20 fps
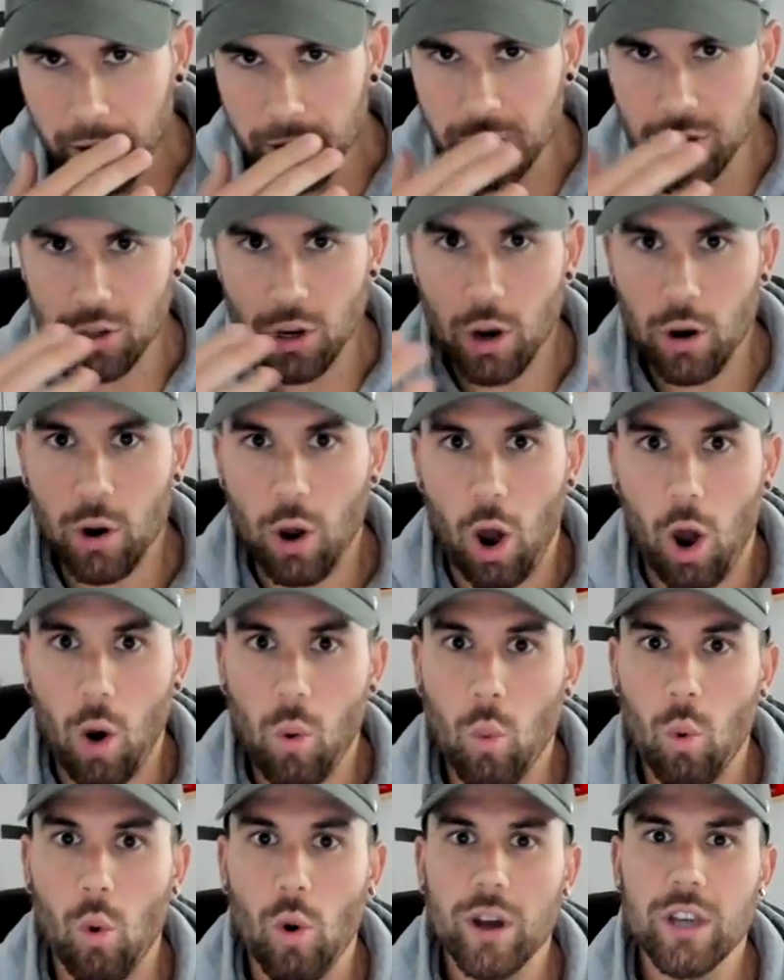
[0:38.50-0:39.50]
So I
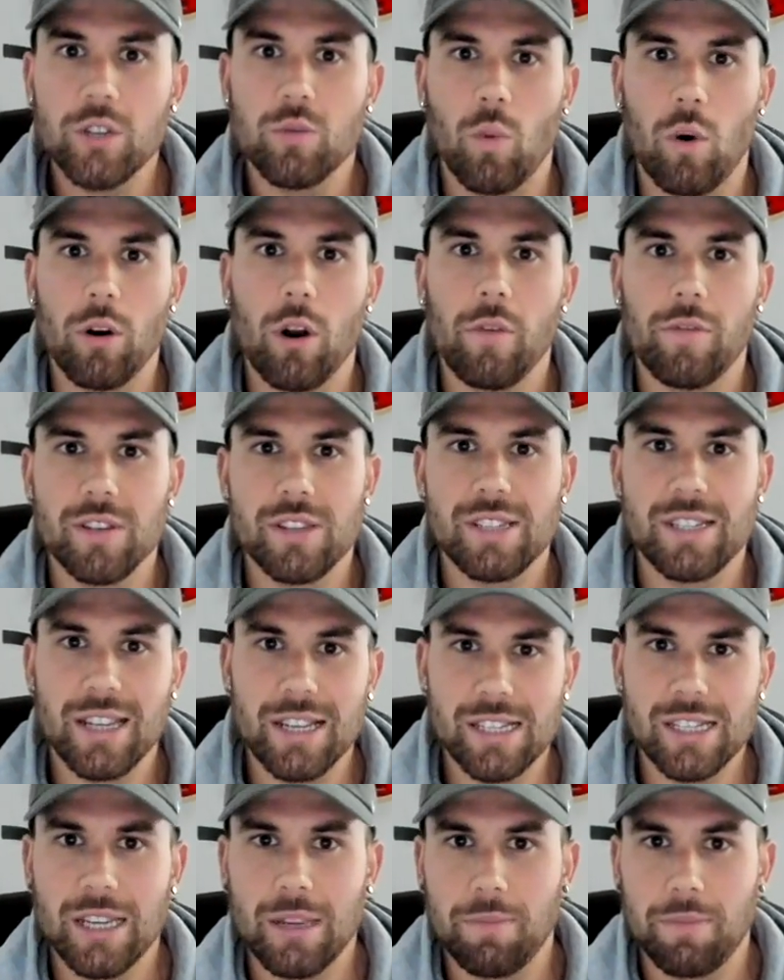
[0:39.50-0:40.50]
always want over
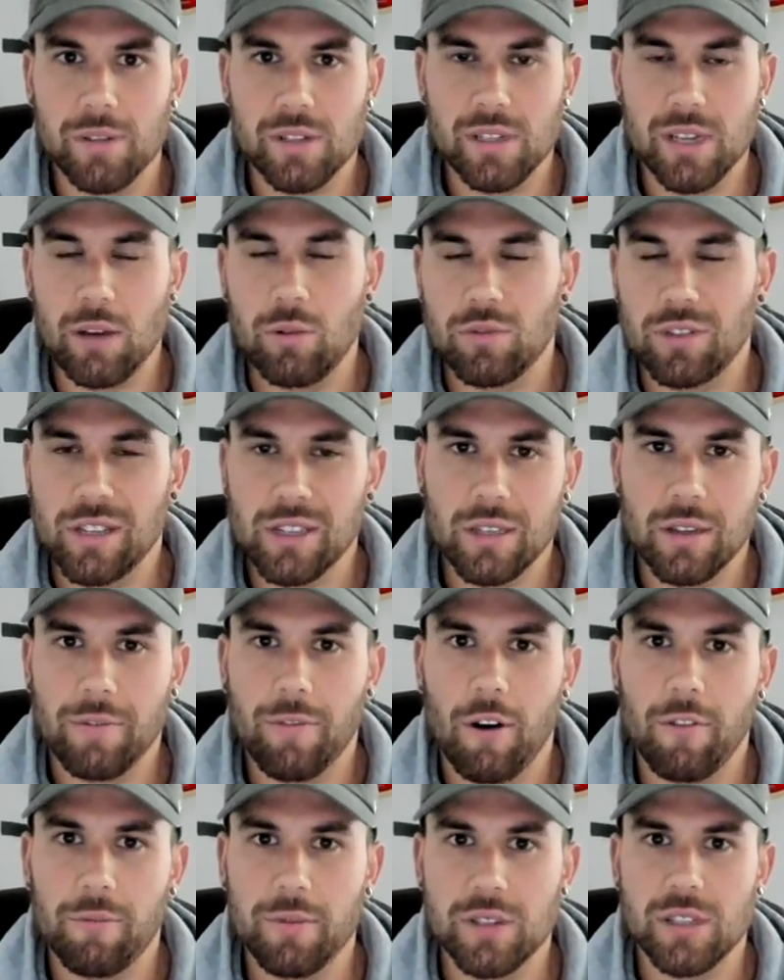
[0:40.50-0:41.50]
60% or
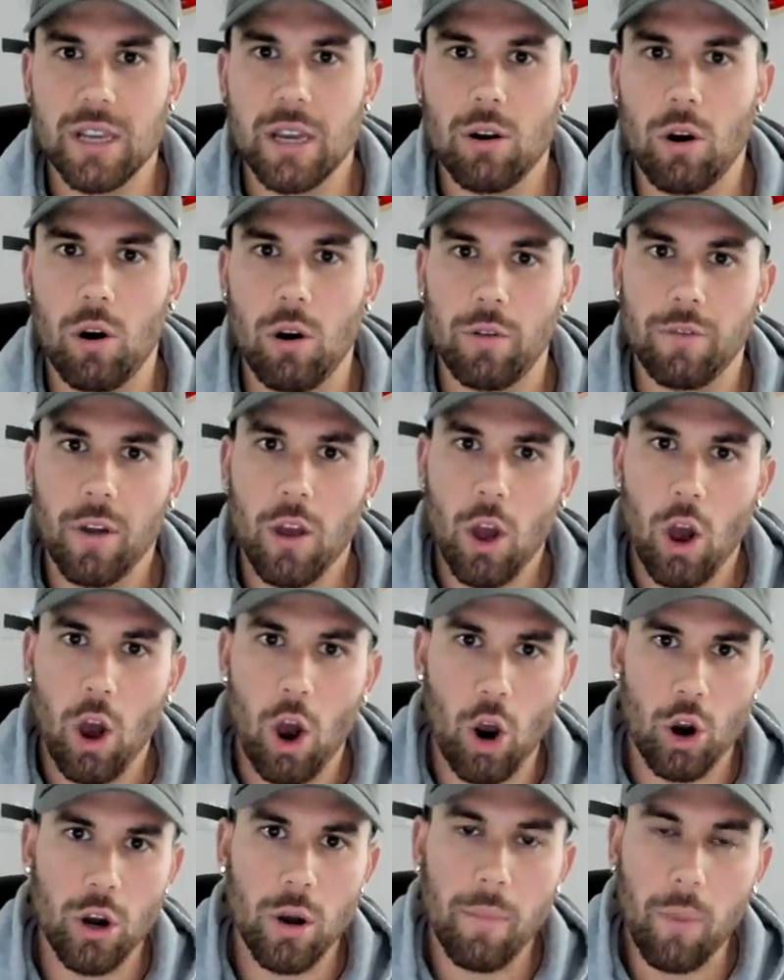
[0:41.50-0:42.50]
65% of
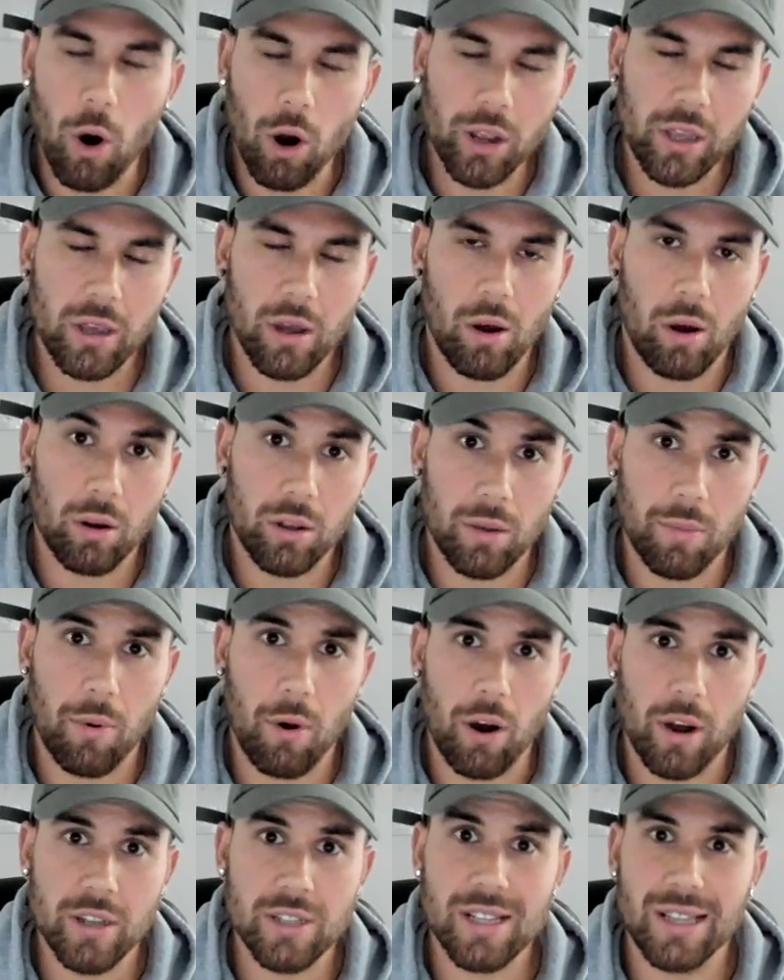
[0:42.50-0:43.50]

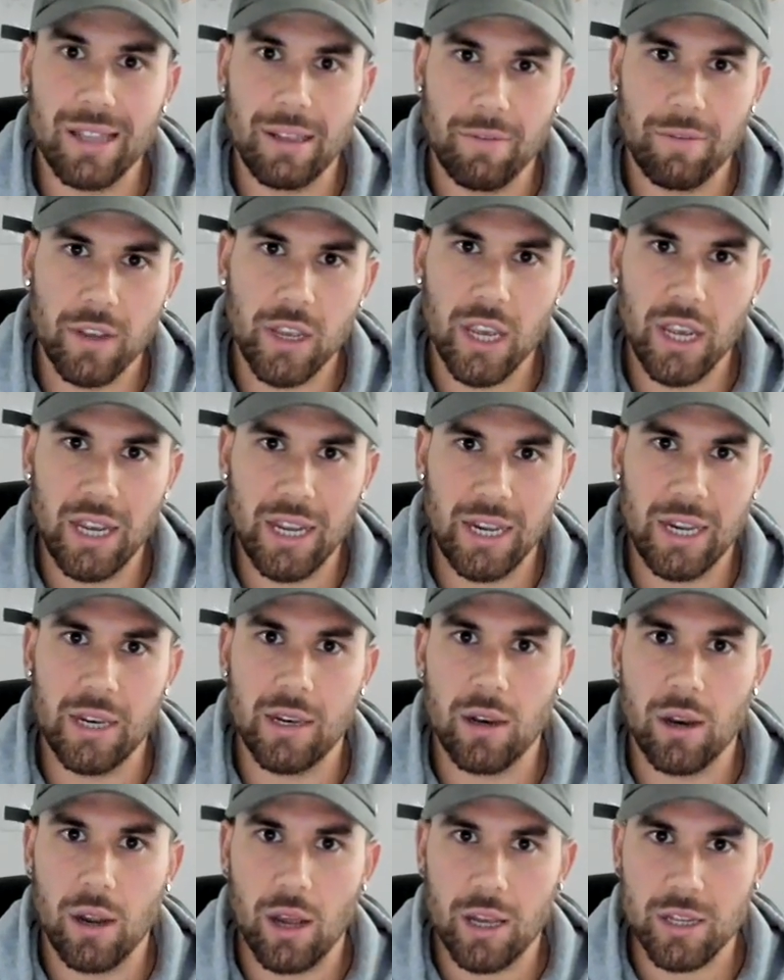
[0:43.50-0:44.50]
owner-occupiers living in
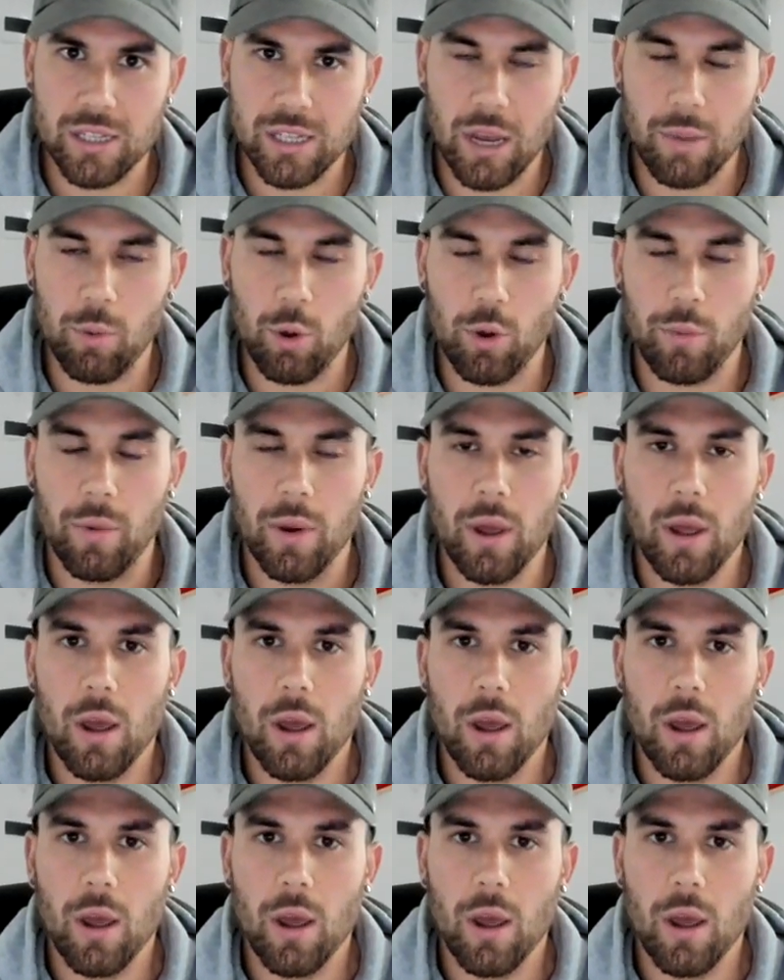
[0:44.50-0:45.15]
a suburb.